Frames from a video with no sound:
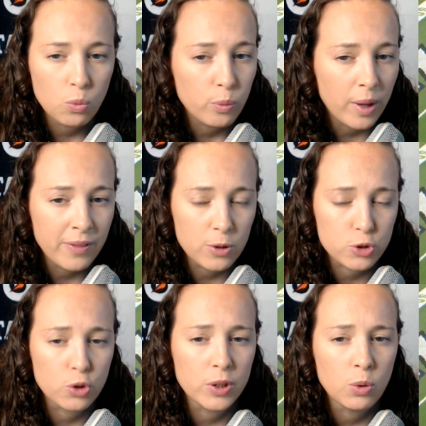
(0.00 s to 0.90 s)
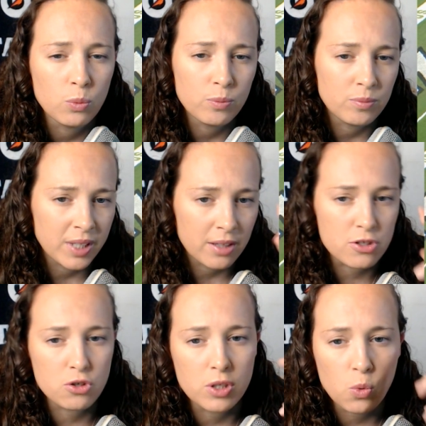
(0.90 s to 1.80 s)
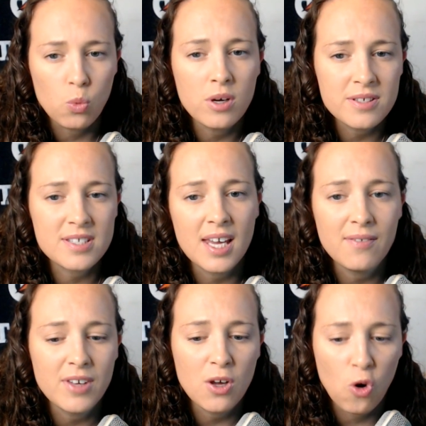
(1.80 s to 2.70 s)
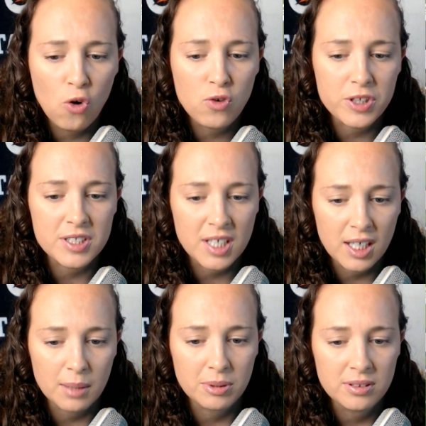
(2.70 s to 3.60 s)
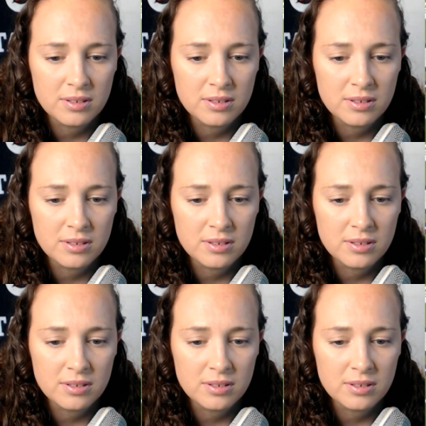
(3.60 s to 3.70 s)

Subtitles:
and there's only one safety over the top.